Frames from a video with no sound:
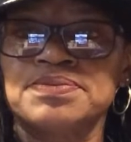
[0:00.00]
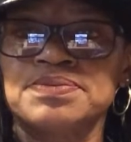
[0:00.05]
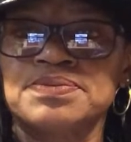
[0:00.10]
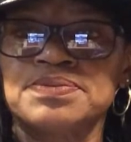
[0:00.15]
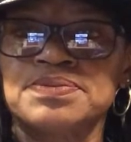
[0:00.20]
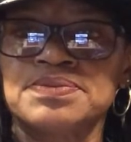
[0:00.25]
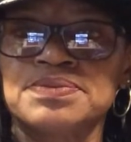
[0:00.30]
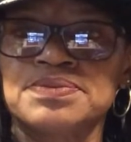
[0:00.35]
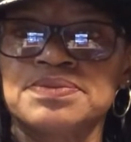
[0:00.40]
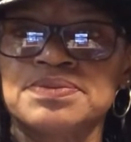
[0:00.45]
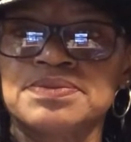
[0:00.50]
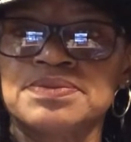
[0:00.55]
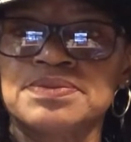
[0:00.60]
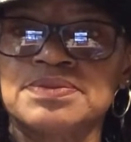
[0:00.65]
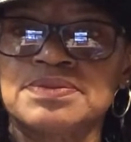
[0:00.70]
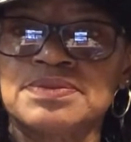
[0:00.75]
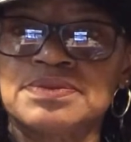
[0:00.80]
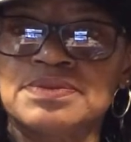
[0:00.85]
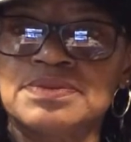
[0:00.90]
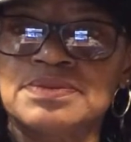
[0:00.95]

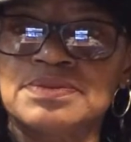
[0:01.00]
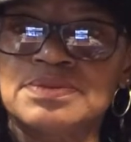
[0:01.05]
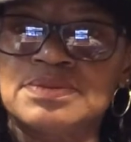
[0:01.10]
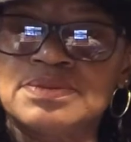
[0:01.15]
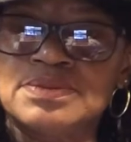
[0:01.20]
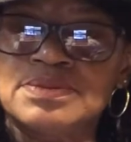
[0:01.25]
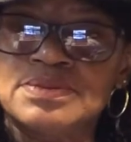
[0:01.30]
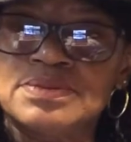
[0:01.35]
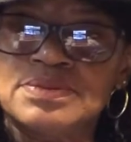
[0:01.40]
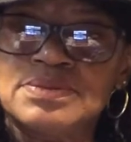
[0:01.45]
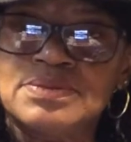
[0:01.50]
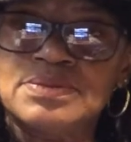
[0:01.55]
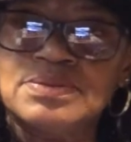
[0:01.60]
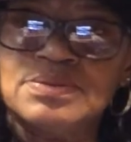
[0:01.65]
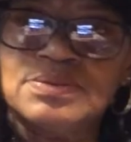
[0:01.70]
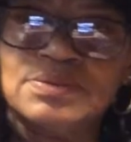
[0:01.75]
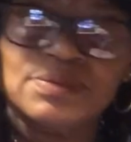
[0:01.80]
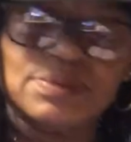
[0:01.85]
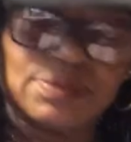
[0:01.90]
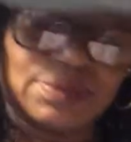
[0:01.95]

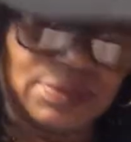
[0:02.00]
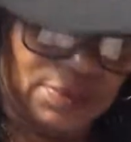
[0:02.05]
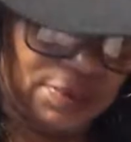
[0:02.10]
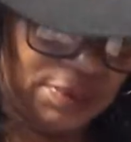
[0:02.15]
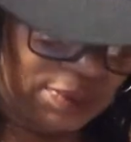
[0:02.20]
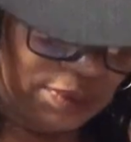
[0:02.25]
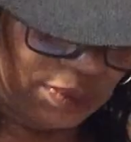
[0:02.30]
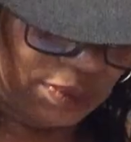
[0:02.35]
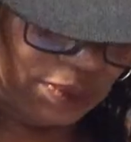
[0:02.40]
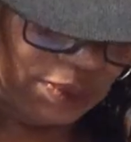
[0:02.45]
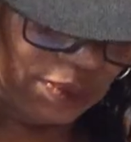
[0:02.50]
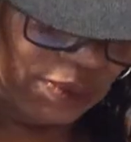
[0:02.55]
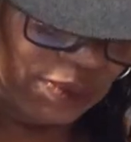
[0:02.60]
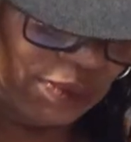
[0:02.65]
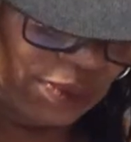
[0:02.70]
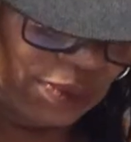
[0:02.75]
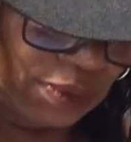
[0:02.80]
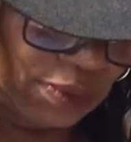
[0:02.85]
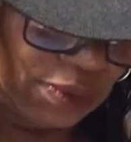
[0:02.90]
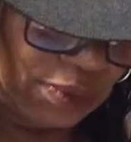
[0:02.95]

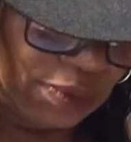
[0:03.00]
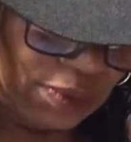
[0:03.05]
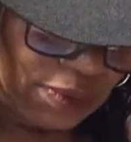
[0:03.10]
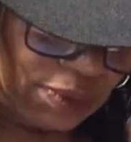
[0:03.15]
[no speech]